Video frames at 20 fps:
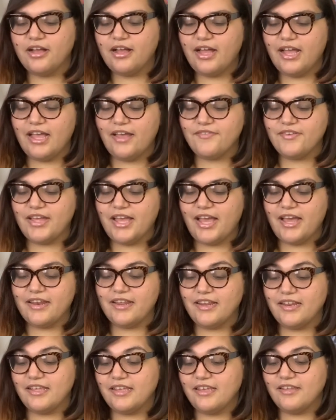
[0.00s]
I haven't had
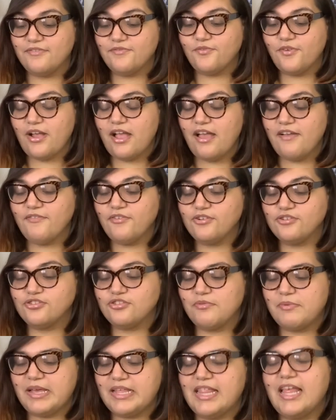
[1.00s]
any in forever,
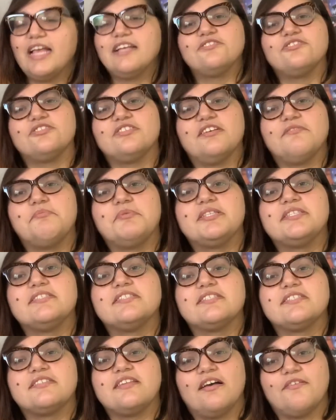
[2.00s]
so my lashes have been
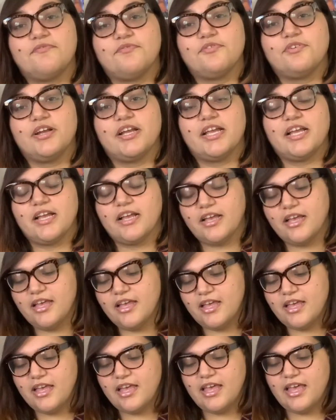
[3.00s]
suffering.
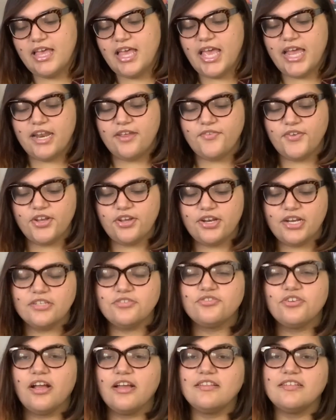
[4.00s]
And I figured I'd
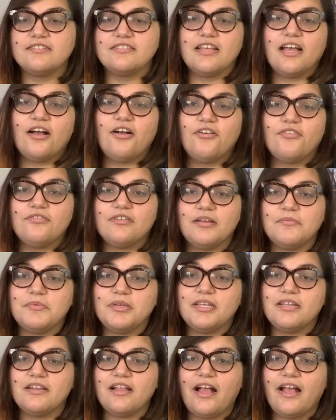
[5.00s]
try this out. I
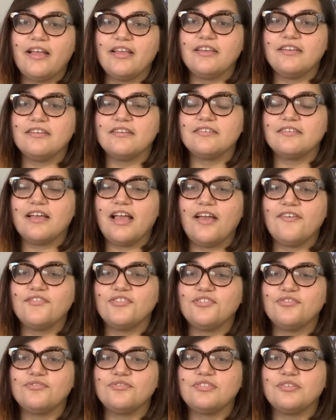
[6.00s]
mean, I
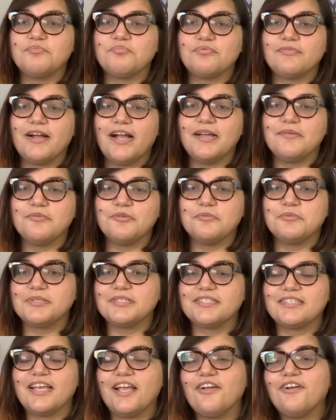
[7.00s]
haven't used a primer
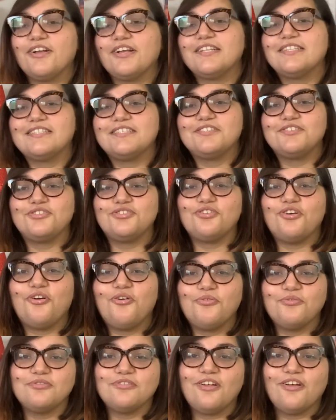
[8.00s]
mascara in
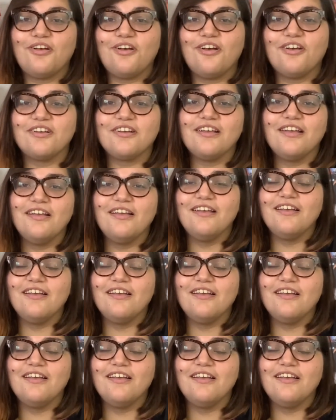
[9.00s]
so long.